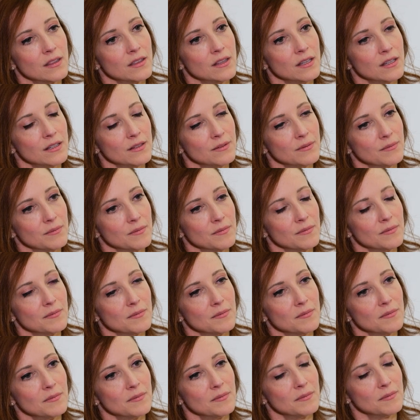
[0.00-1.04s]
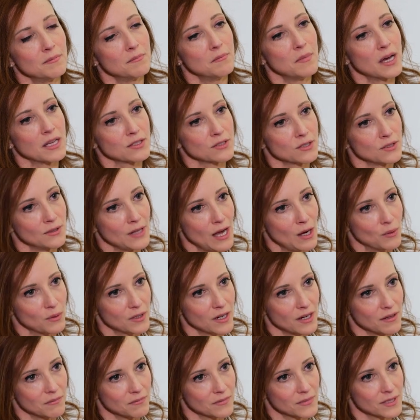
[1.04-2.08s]
the muscle
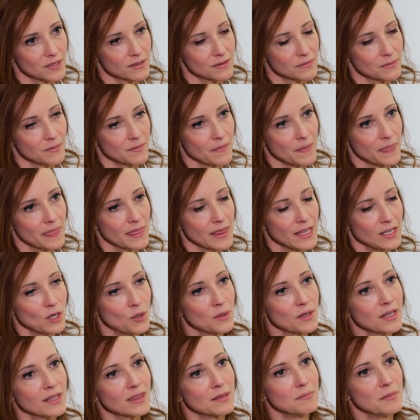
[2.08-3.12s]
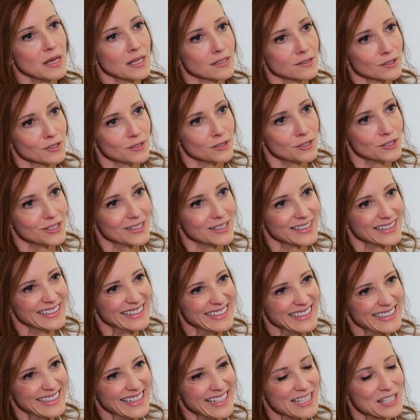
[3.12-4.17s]
outcomes. They don't get the message,
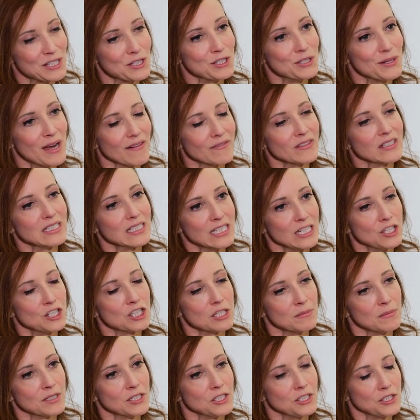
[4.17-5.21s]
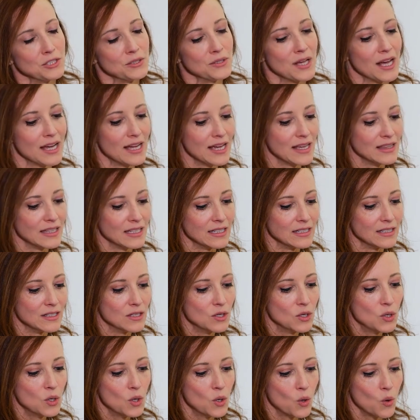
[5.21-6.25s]
and so you have to teach them how to do that. And then
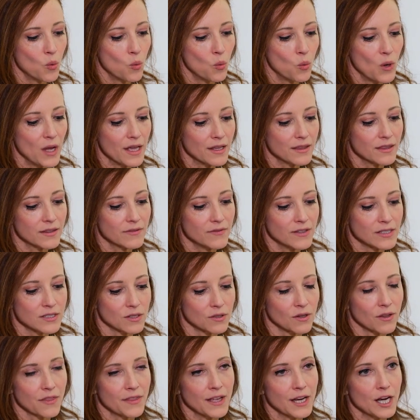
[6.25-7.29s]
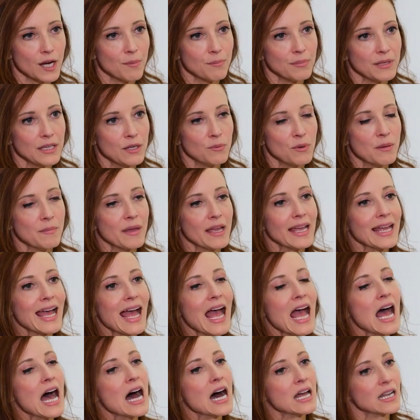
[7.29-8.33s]
with physical therapy, we may
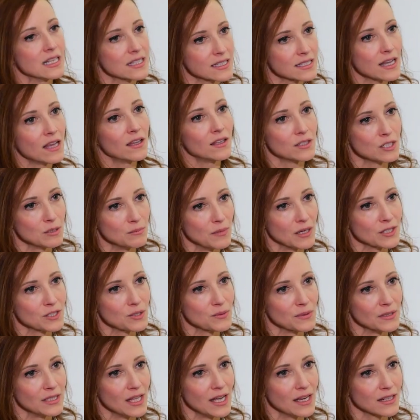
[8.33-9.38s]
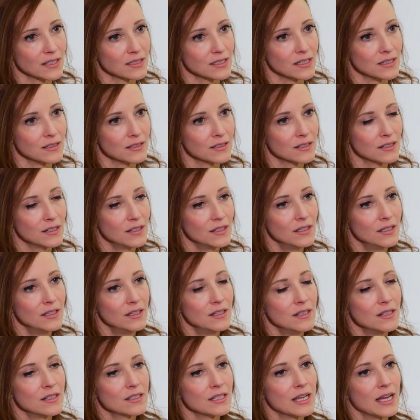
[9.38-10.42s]
add a skeletal muscle relaxant
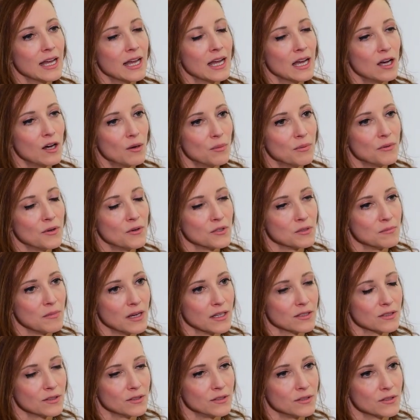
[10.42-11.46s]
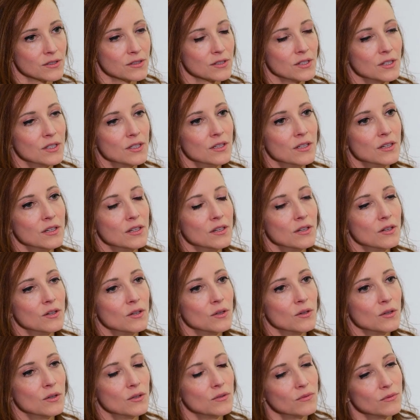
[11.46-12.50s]
to help those muscles
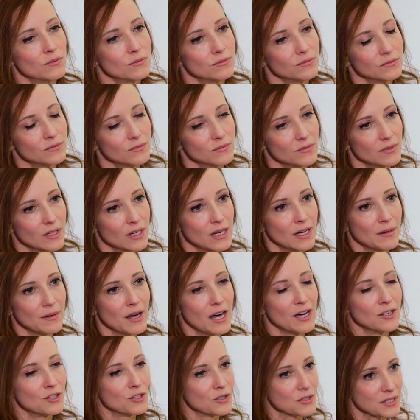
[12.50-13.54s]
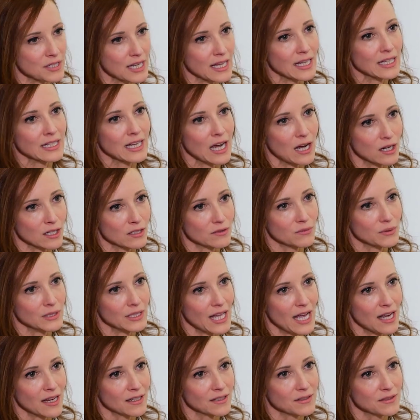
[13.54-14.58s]
understand how to
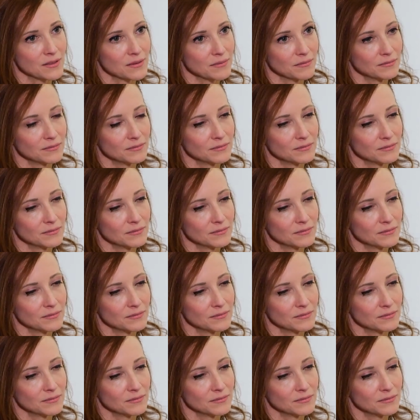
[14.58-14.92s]
relax.